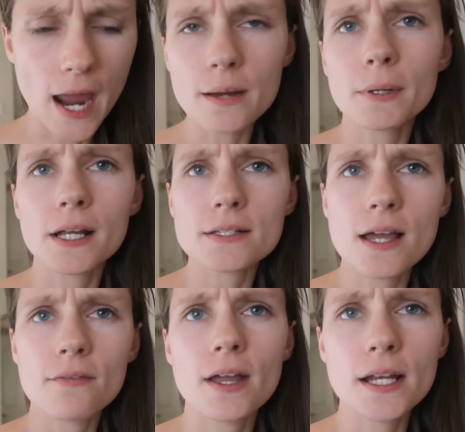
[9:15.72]
anybody else
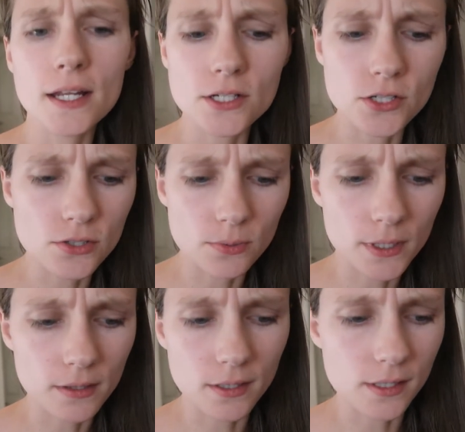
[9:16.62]
have any issues
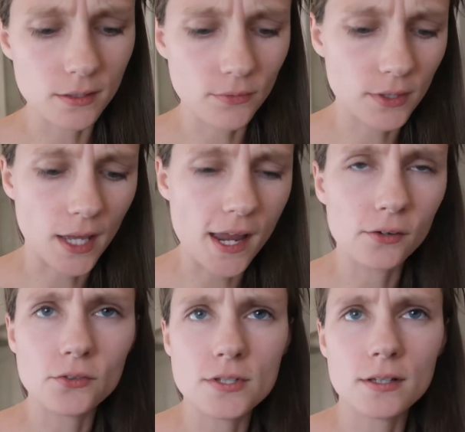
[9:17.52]
with the with the
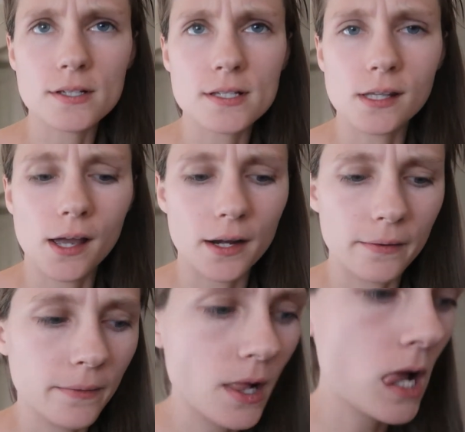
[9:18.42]
handles on this slide?